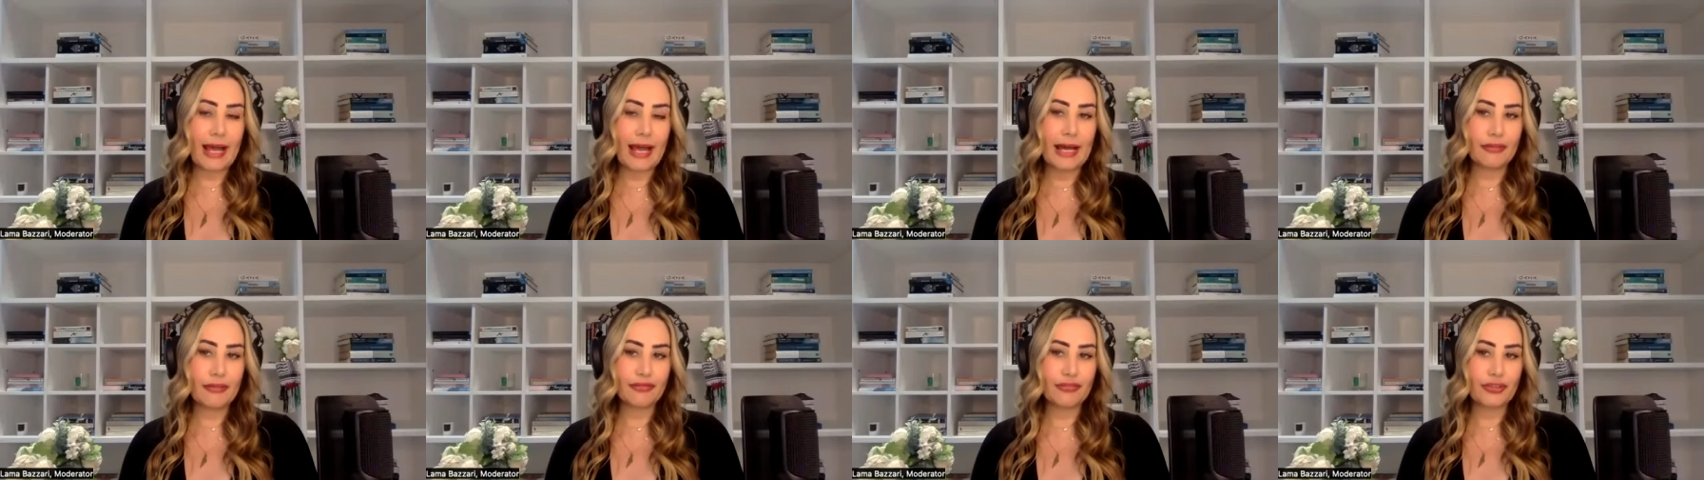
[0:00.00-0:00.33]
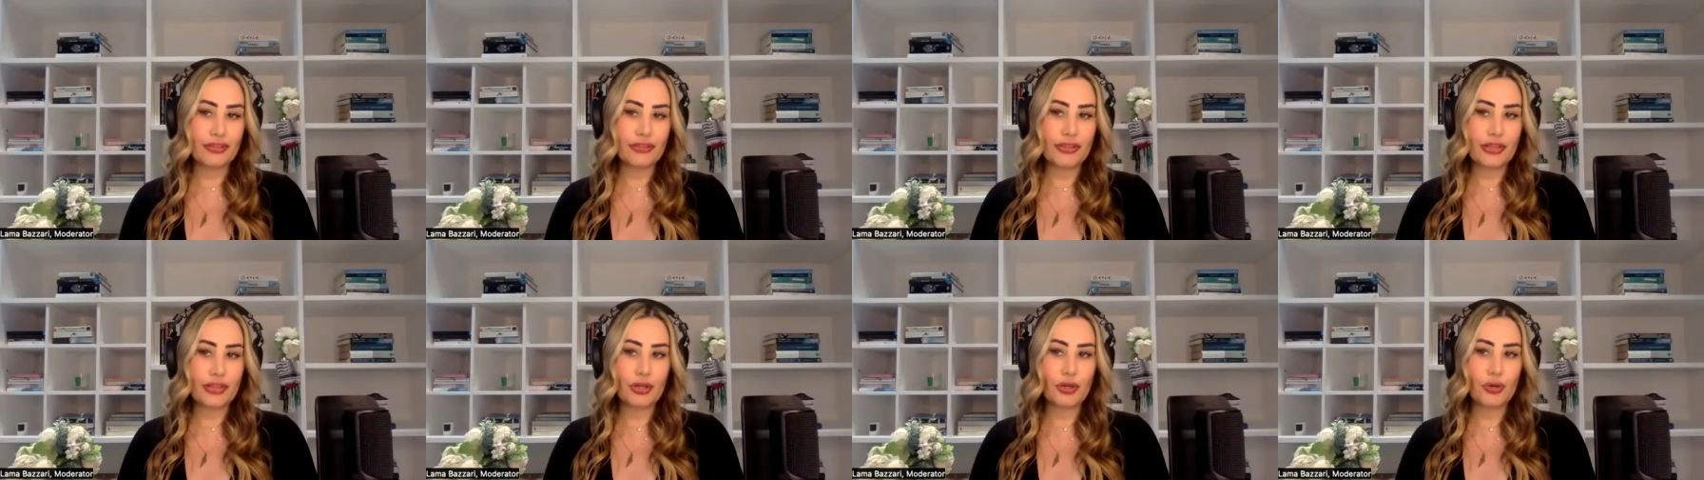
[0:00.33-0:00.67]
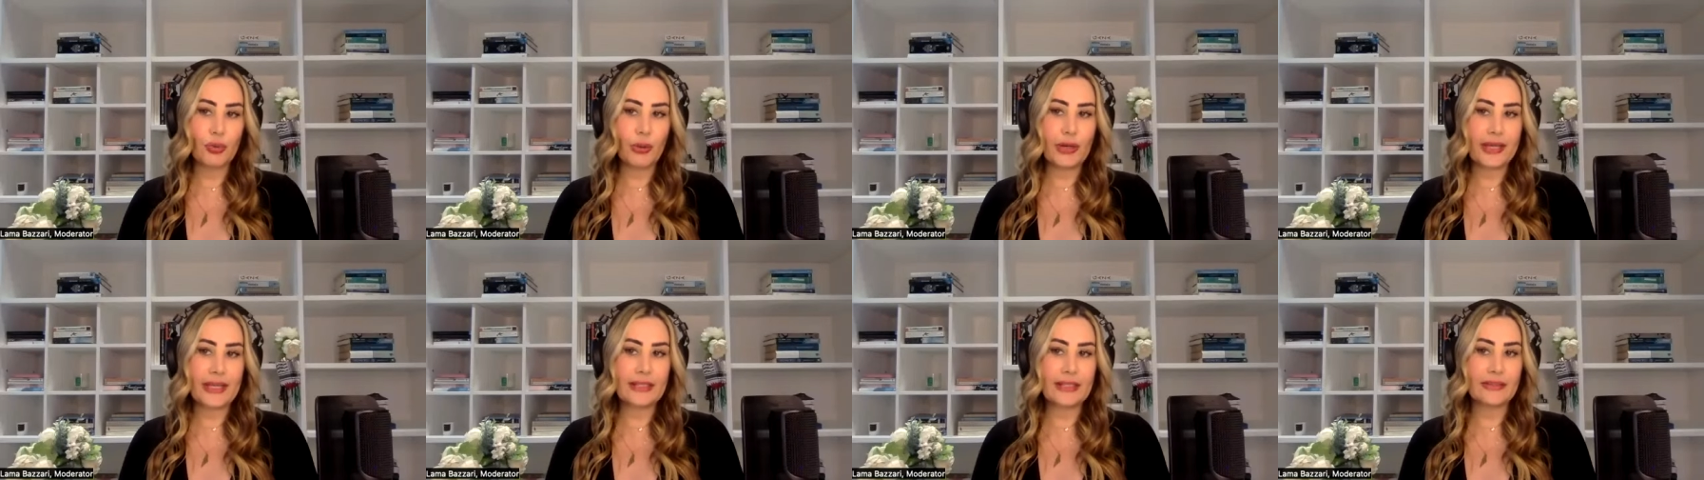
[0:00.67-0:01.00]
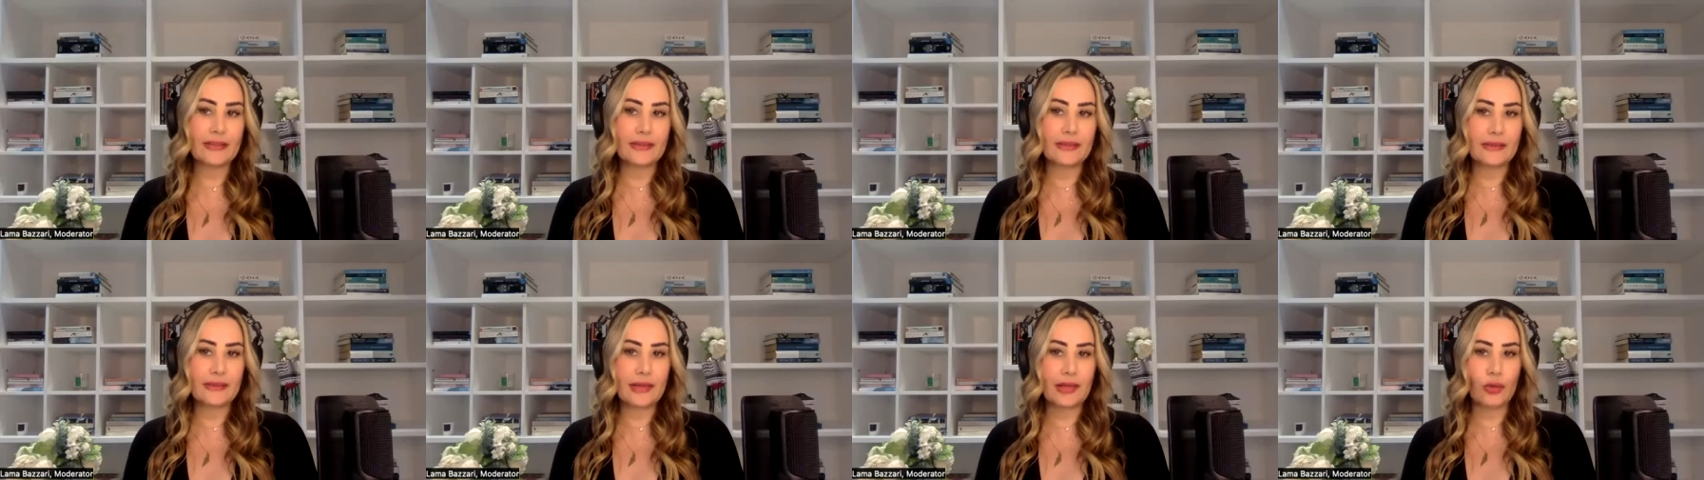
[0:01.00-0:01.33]
after the
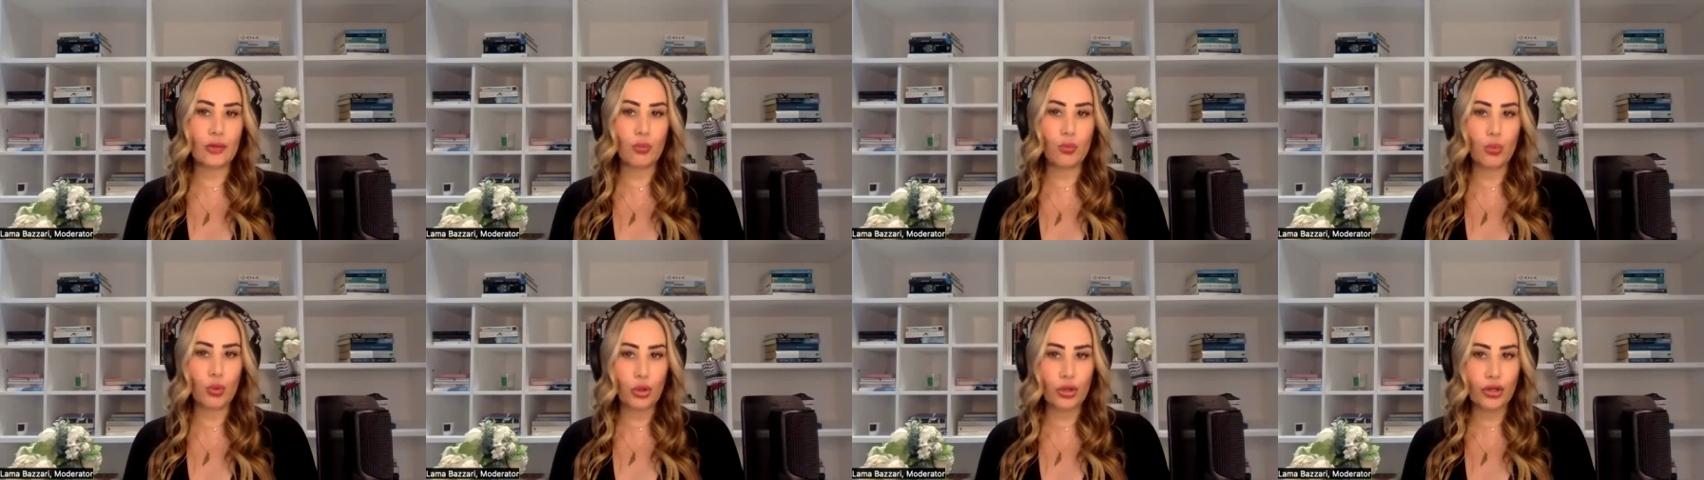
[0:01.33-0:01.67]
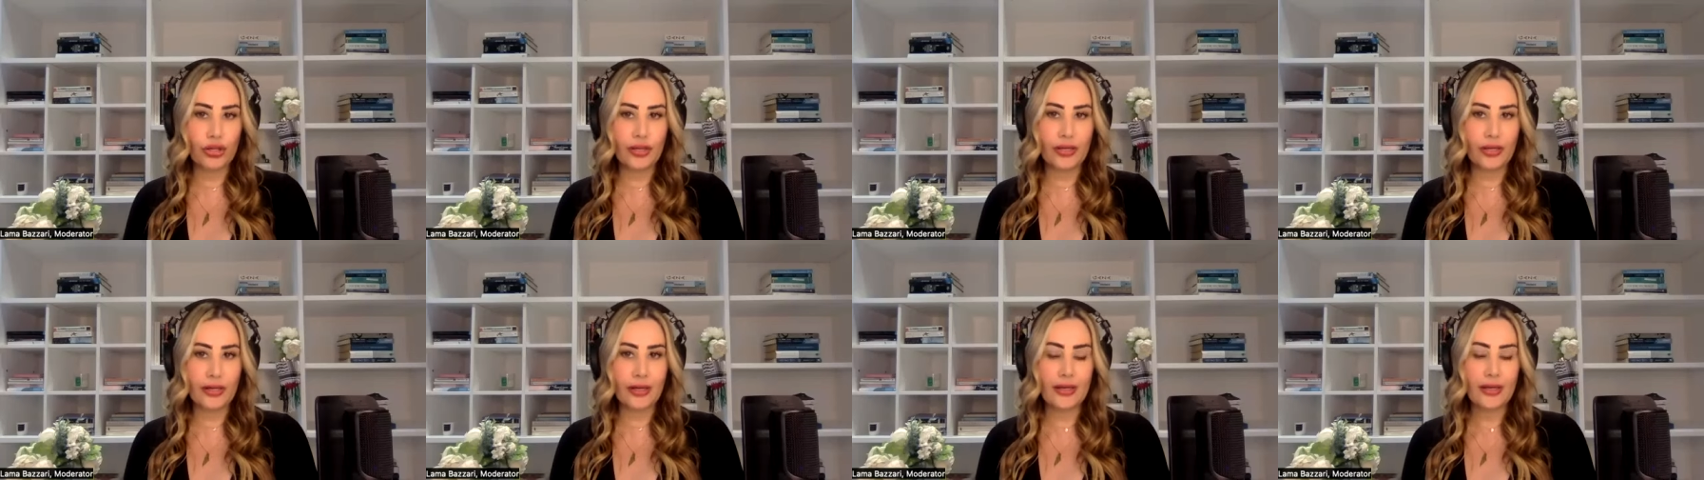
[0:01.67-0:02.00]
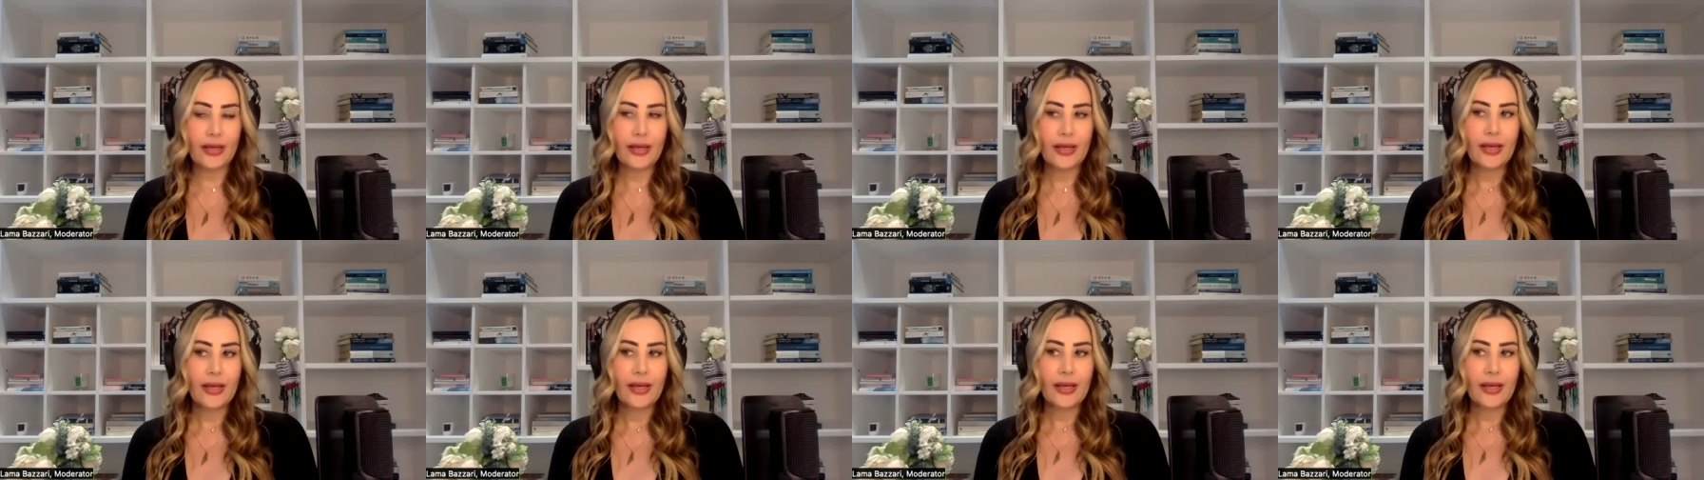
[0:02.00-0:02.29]
Kuwait uh, War,